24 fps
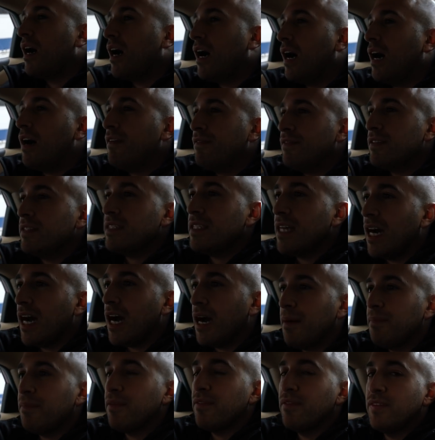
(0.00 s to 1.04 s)
off the
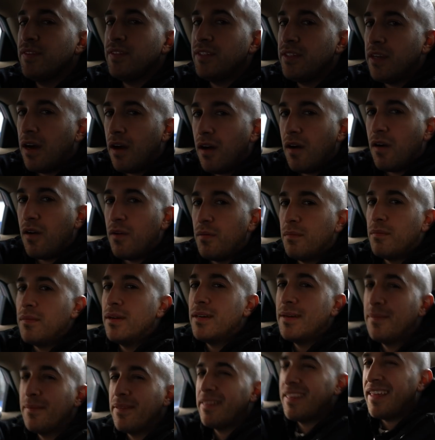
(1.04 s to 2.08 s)
top of the dome,
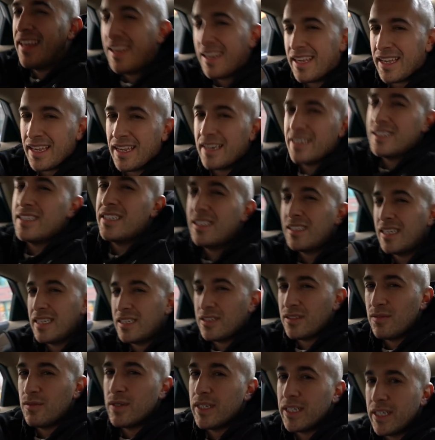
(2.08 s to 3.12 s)
I'm thinking, just
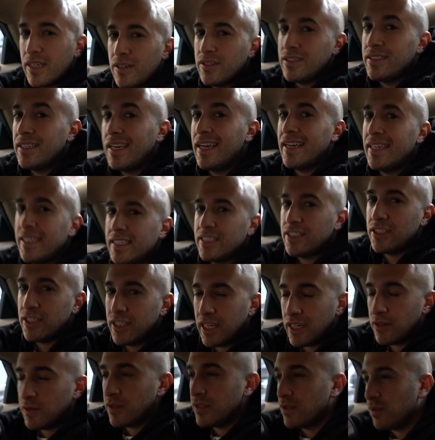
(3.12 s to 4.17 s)
as Rico said, it's
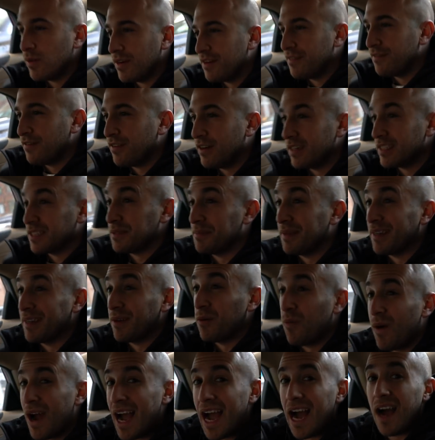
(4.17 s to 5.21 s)
January 21st, I'm
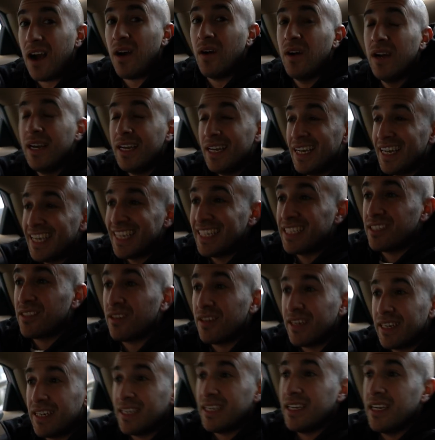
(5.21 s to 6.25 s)
like, wow, it's
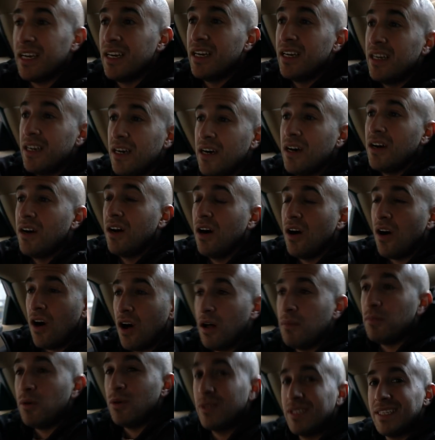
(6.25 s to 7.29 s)
already
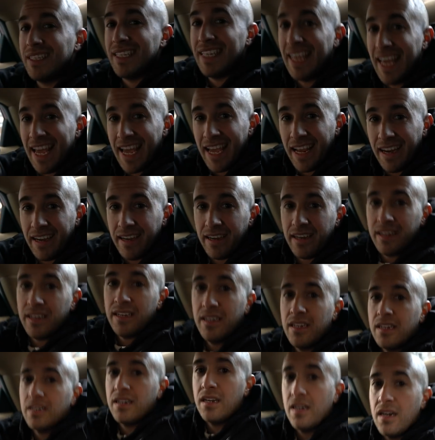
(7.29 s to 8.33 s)
almost the end
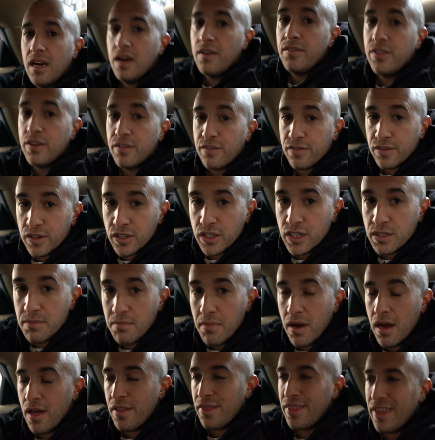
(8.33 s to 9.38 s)
of the first
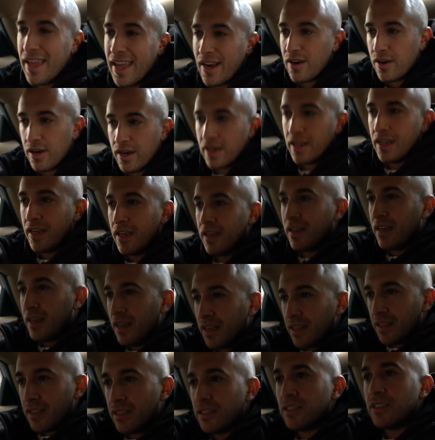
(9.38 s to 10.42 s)
month, and
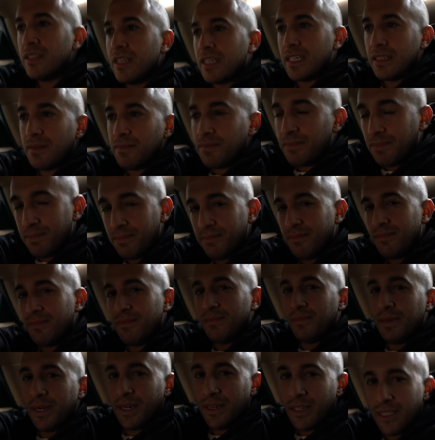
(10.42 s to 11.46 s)
there's like
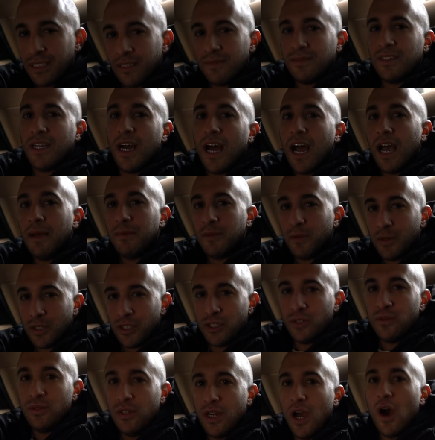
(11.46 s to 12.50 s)
periods of time in
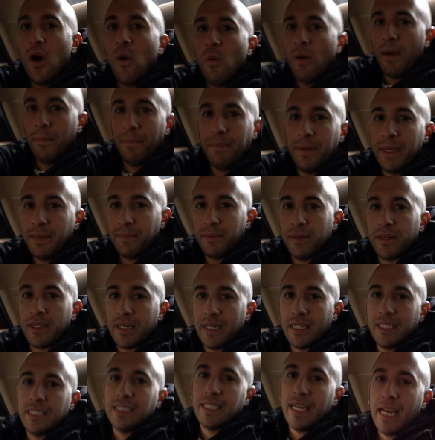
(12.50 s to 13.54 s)
which you know what people are
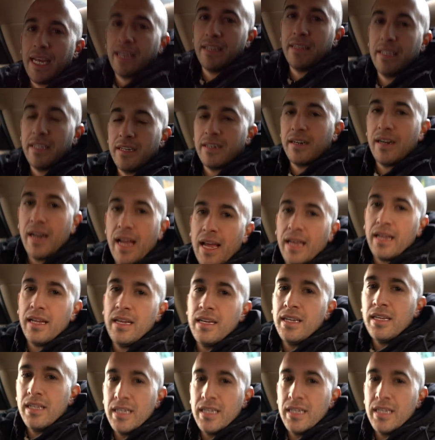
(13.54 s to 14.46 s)
gonna say on the internet,